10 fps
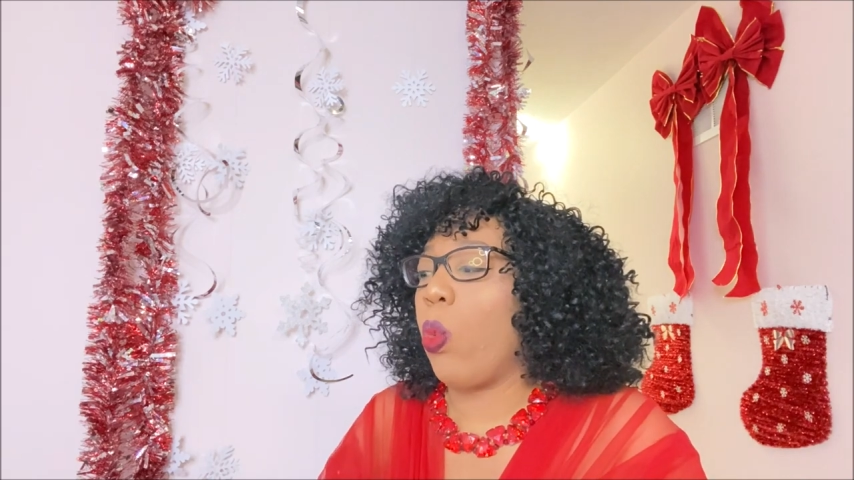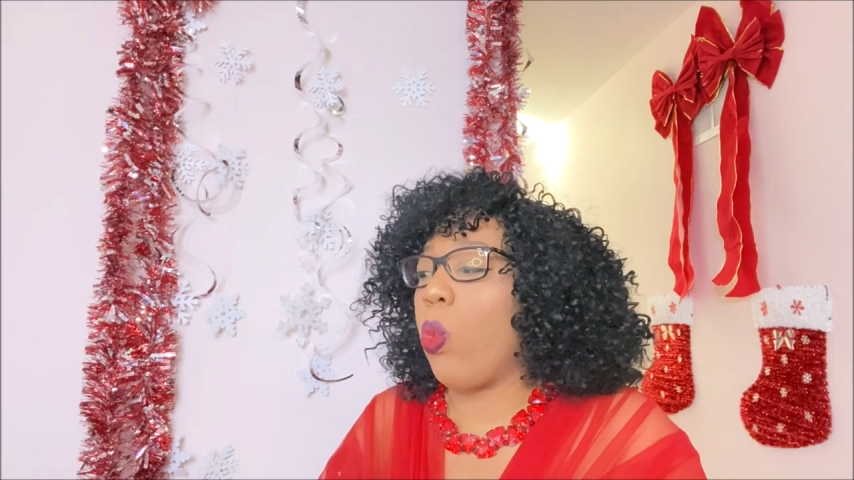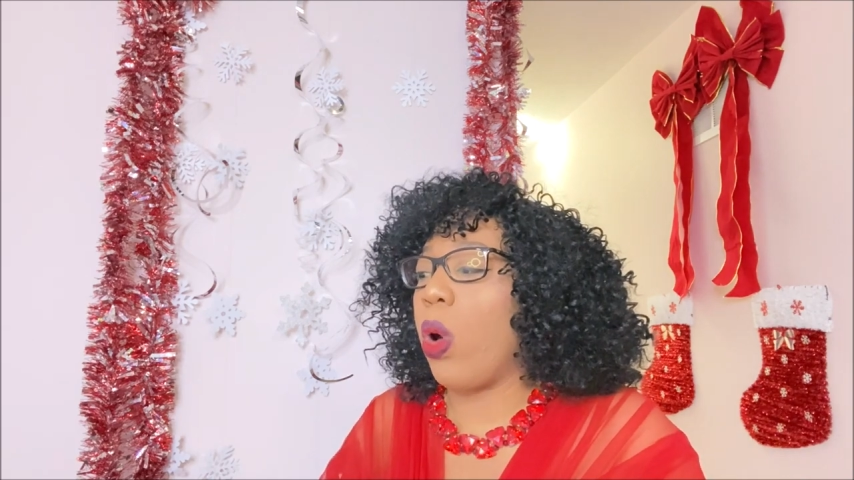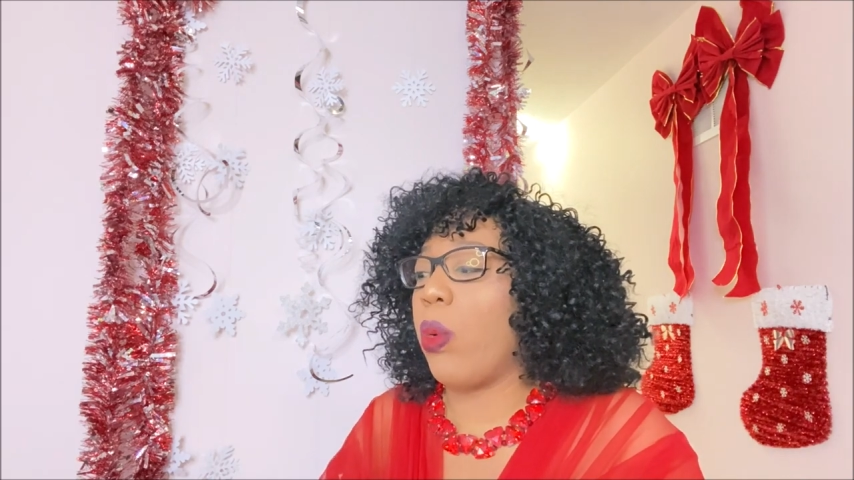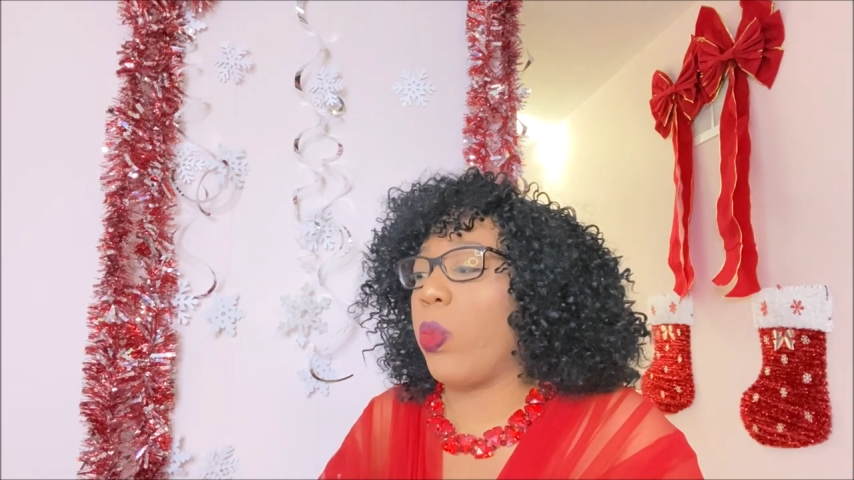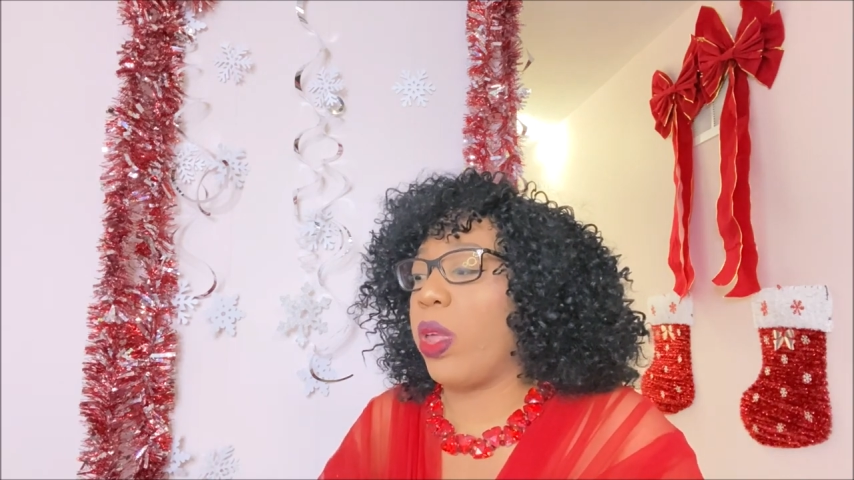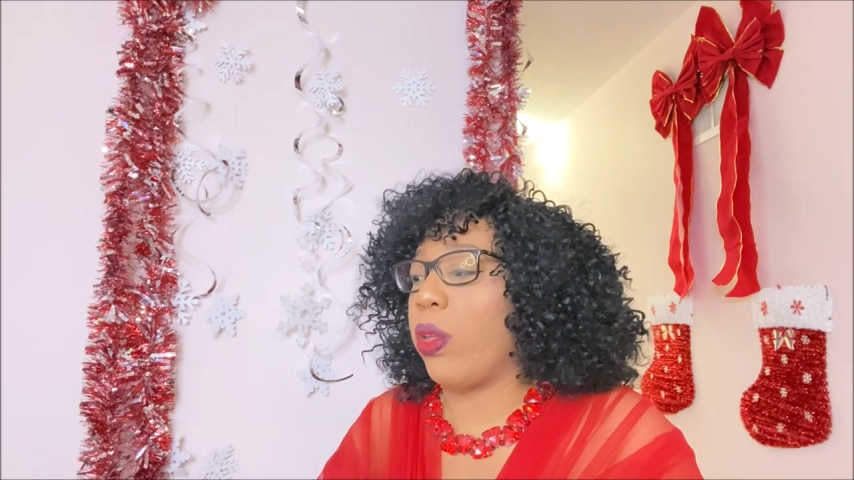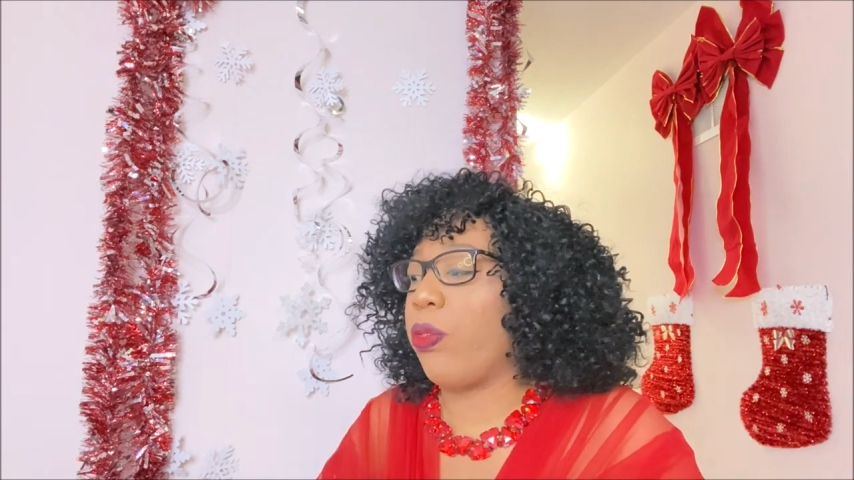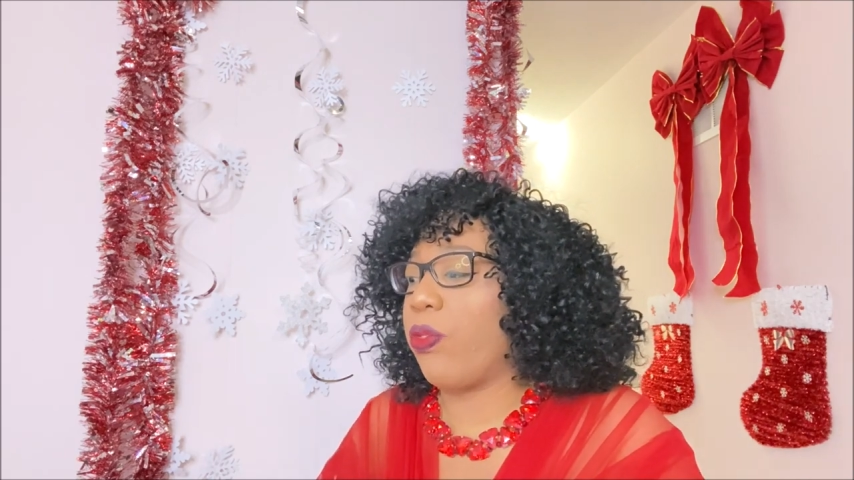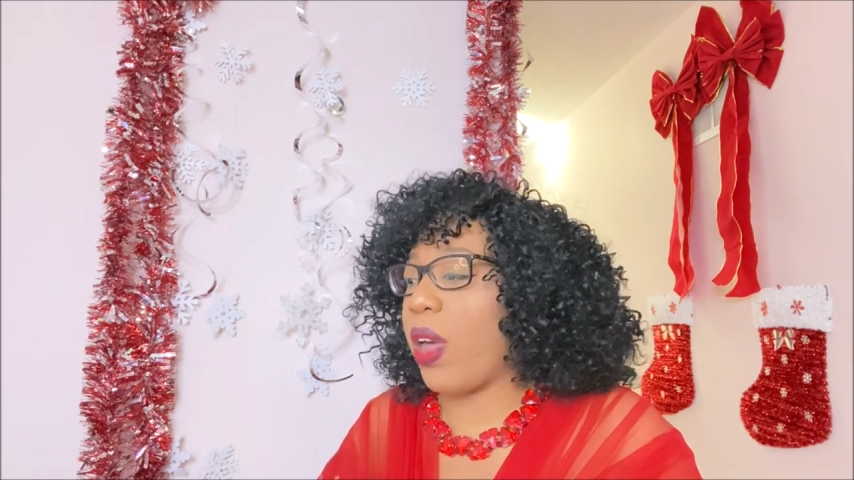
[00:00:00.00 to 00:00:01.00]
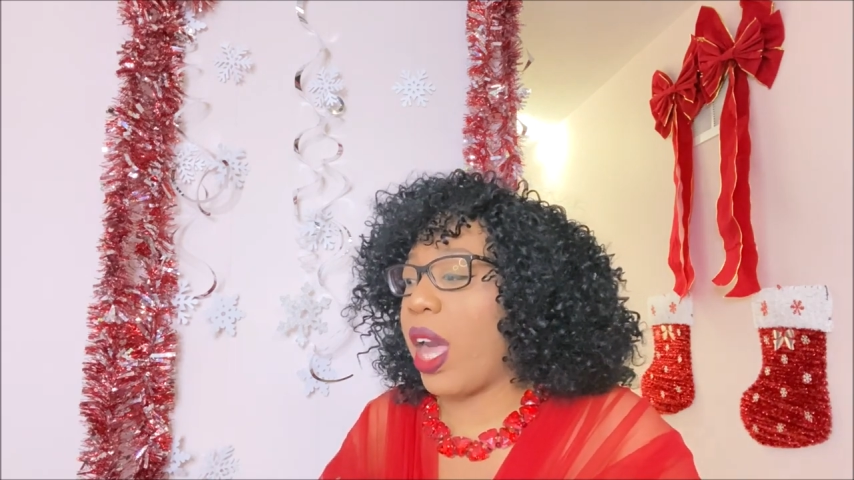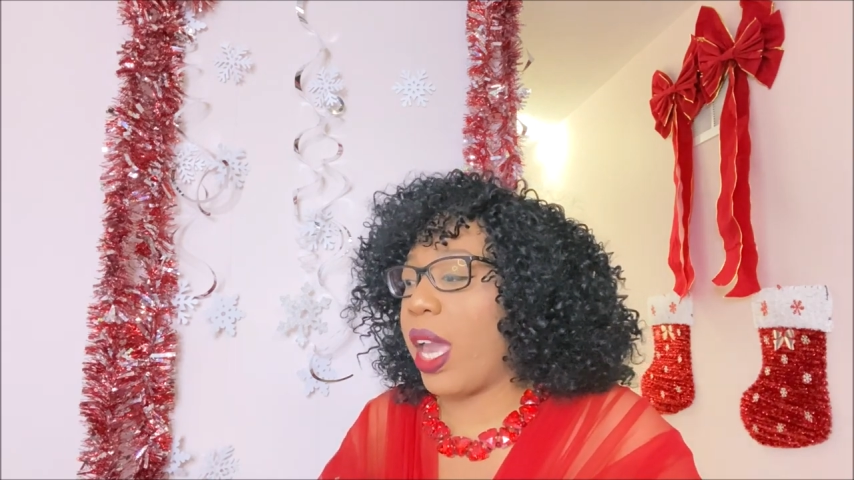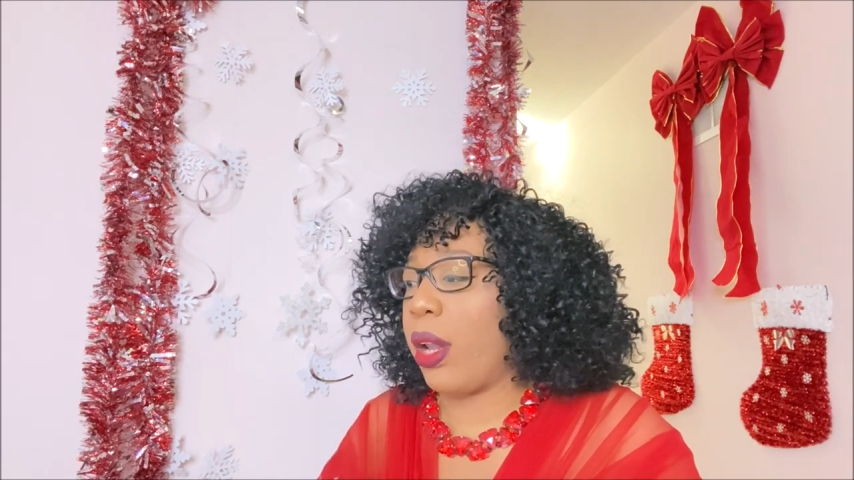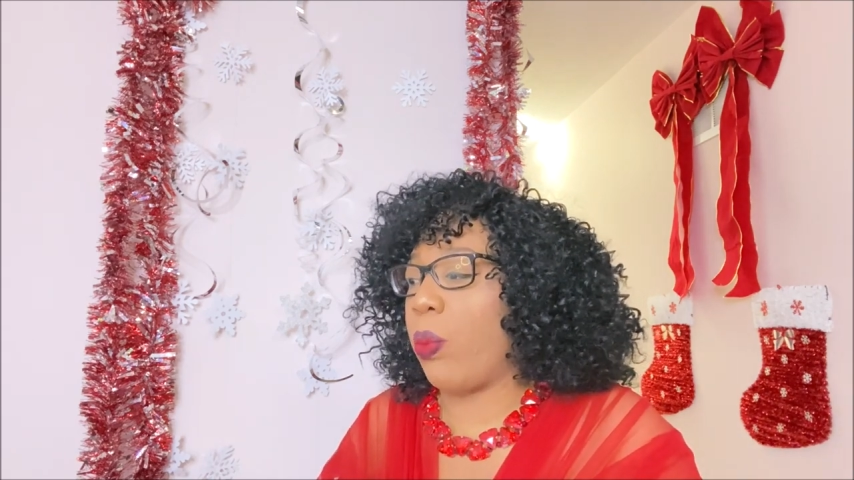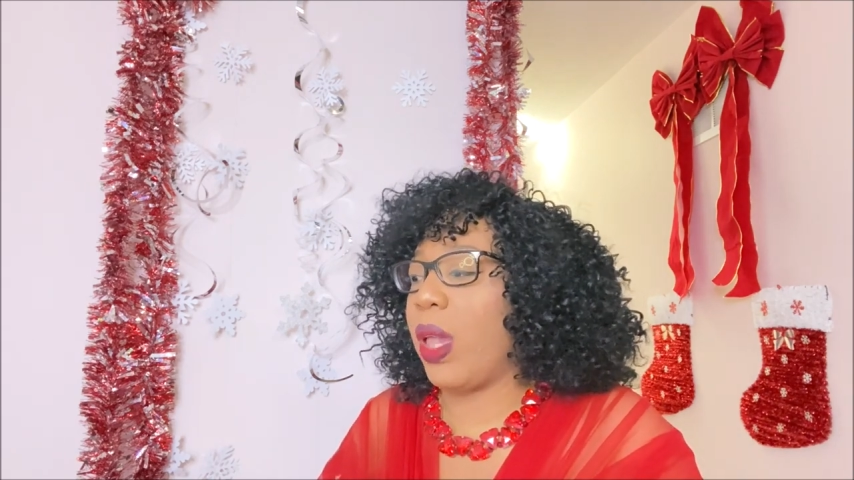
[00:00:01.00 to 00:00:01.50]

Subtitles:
what we'll find?